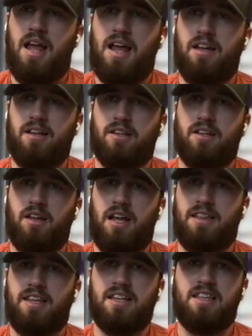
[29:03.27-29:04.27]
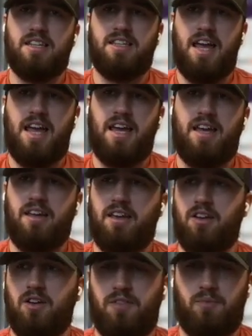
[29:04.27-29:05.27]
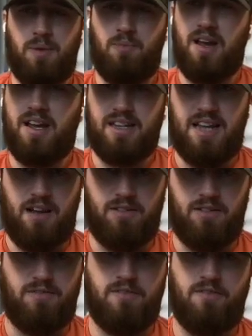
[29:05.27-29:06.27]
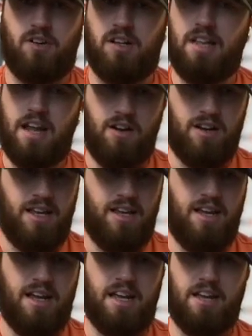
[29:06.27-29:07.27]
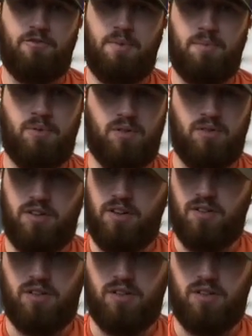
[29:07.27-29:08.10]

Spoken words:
And at the end of the day, we break it down for clarity and give people,